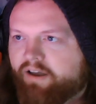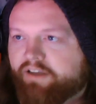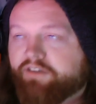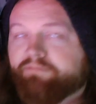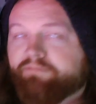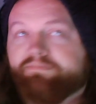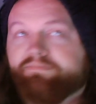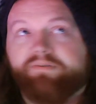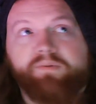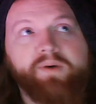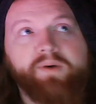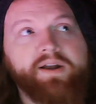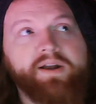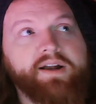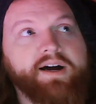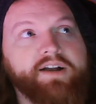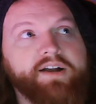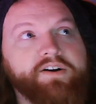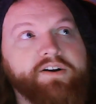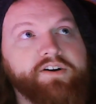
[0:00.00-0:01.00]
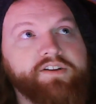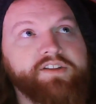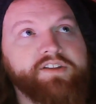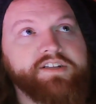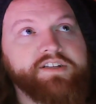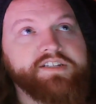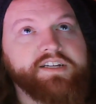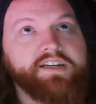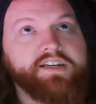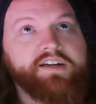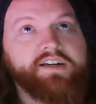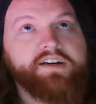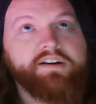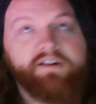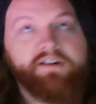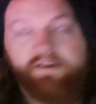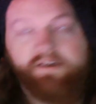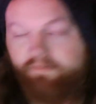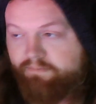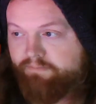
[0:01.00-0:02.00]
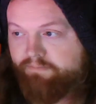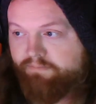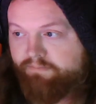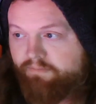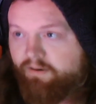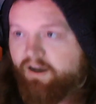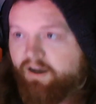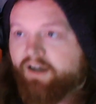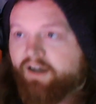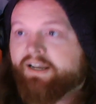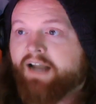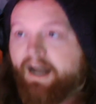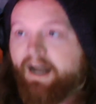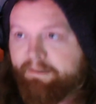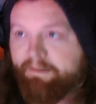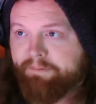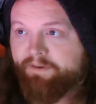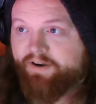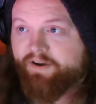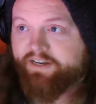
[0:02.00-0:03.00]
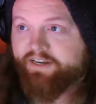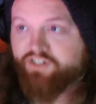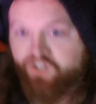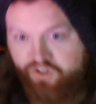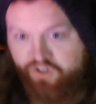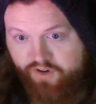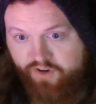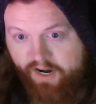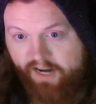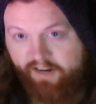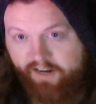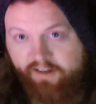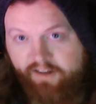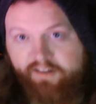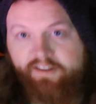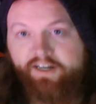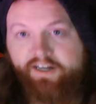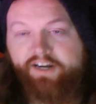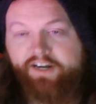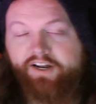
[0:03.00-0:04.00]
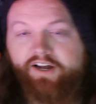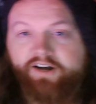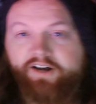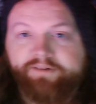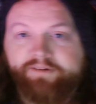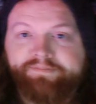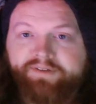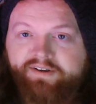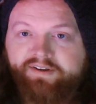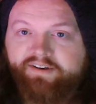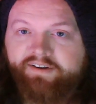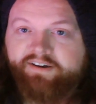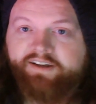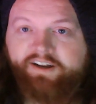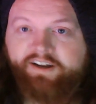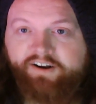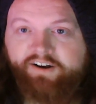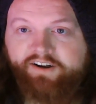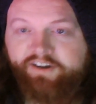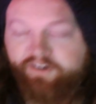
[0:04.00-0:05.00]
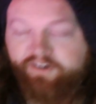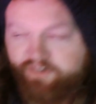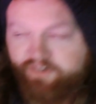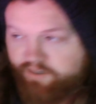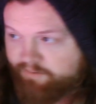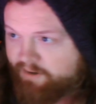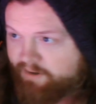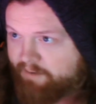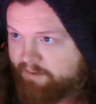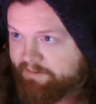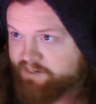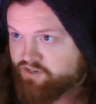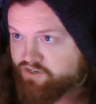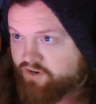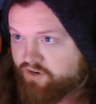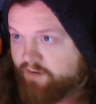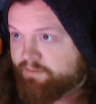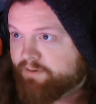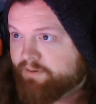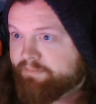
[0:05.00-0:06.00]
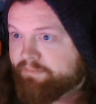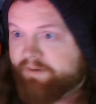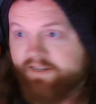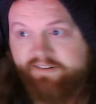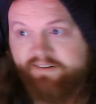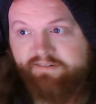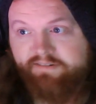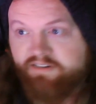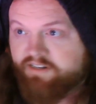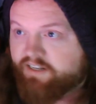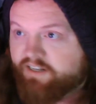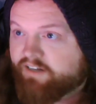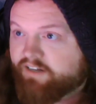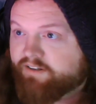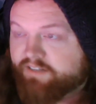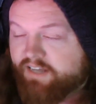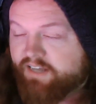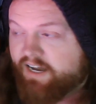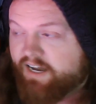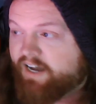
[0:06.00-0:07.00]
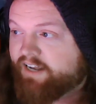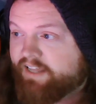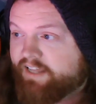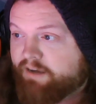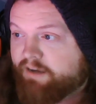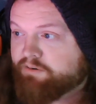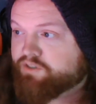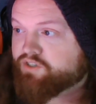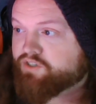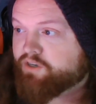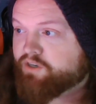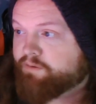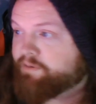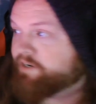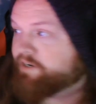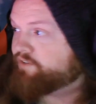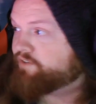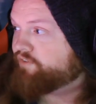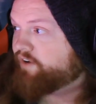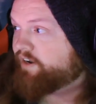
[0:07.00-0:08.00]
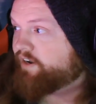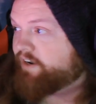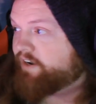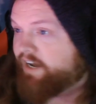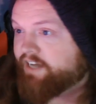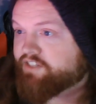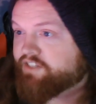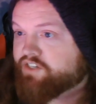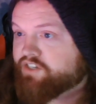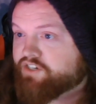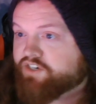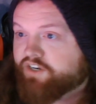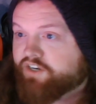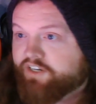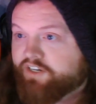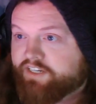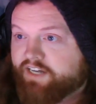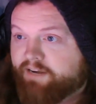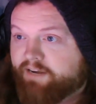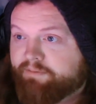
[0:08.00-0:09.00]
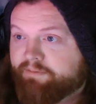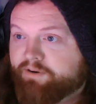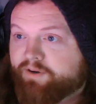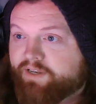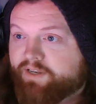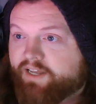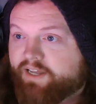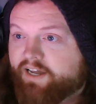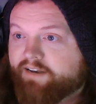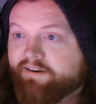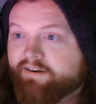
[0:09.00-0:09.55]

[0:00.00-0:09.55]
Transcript: what on earth is it? A copyright strike. There you go. Here on YouTube. Got me in trouble, but still, God, that was so much fun. I had such a good time doing that.